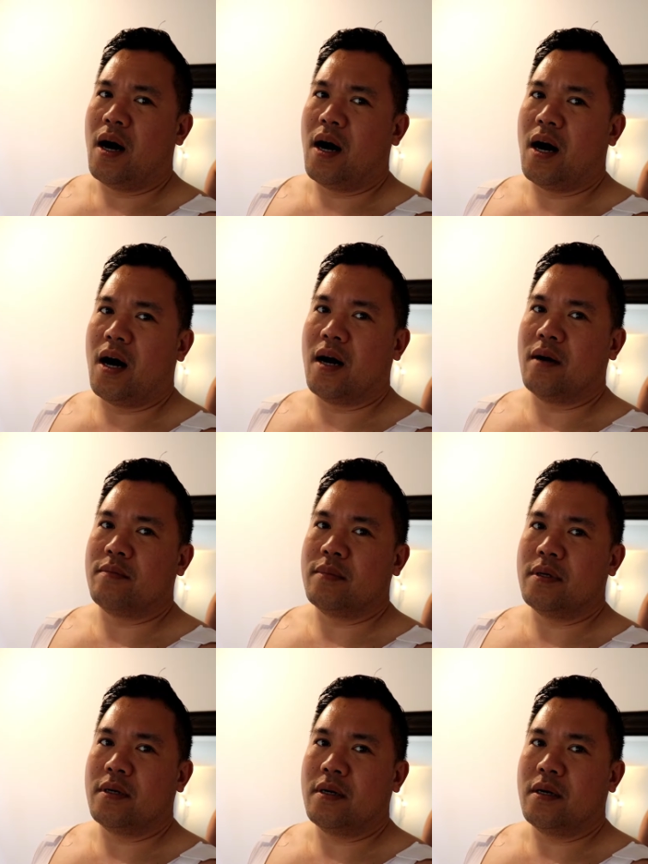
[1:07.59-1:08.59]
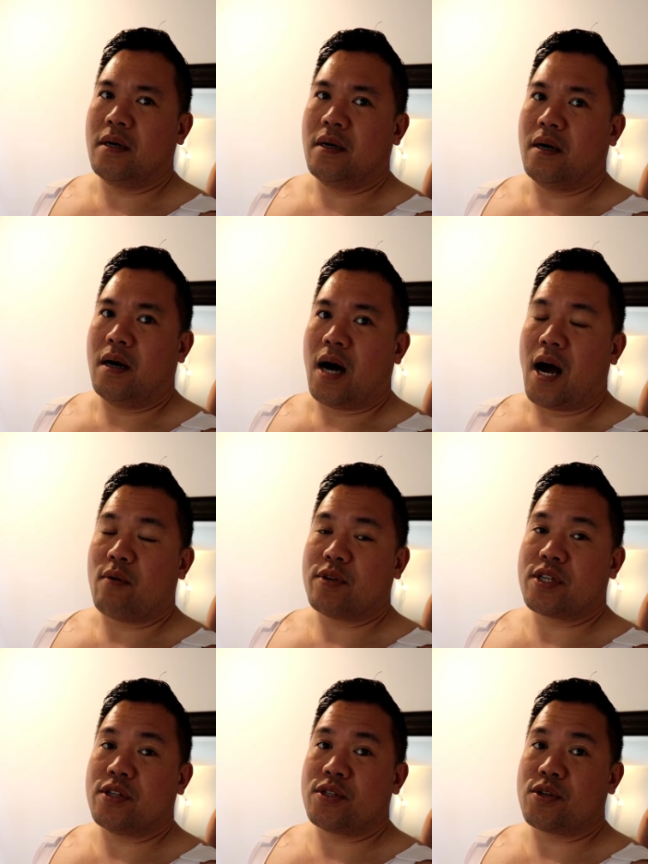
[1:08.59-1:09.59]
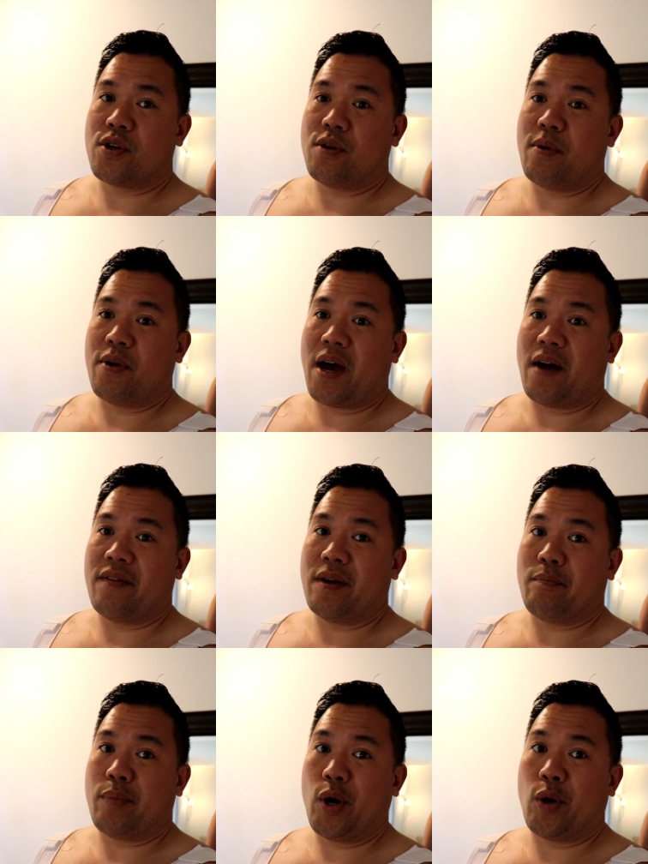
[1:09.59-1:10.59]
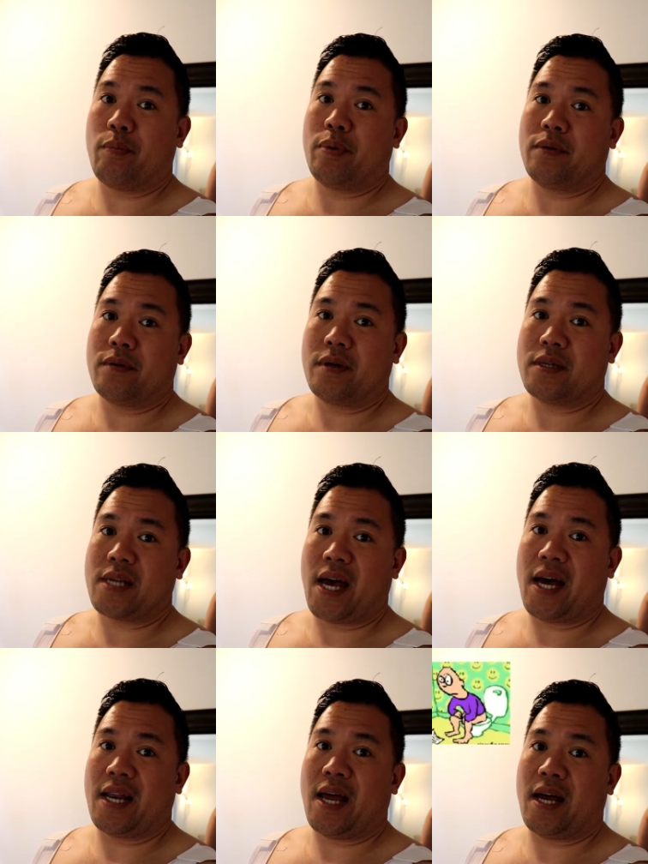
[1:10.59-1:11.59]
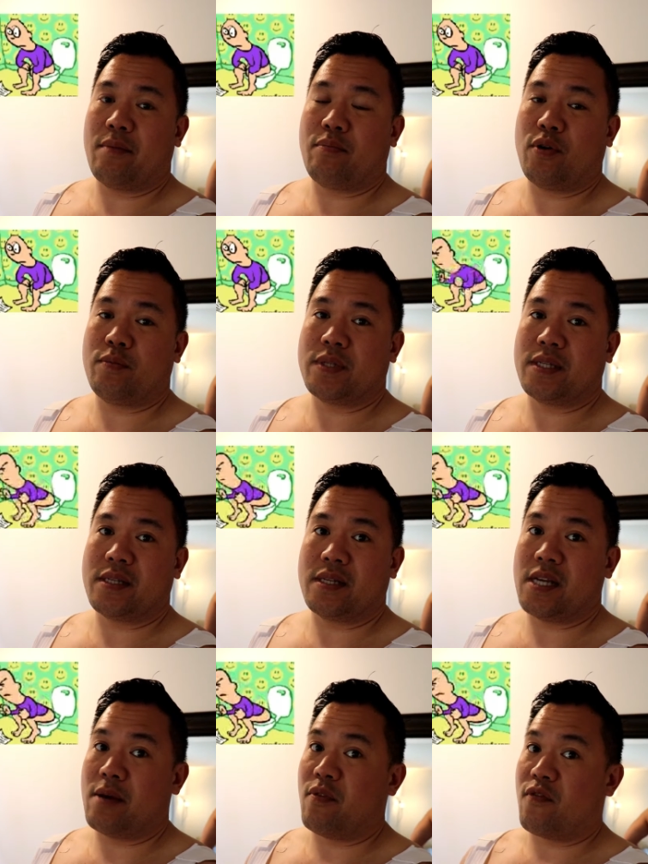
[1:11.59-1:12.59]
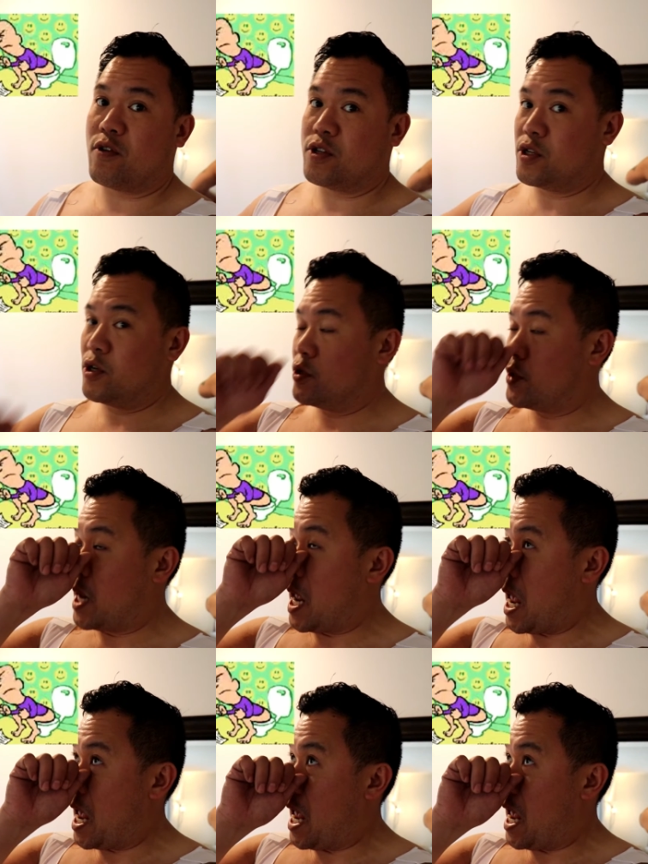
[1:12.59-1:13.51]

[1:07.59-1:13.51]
Um, I was concerned about having a poop because I hadn't had a poop since the day before surgery.